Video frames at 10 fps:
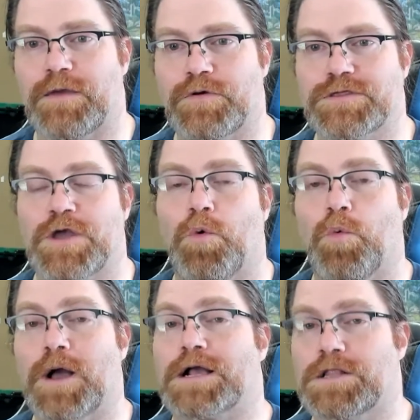It was,
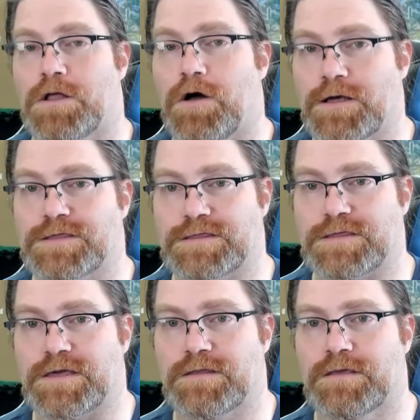what clause is
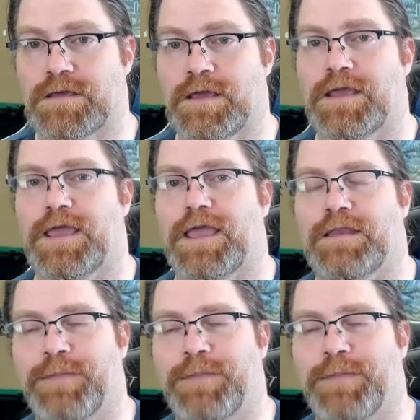it? And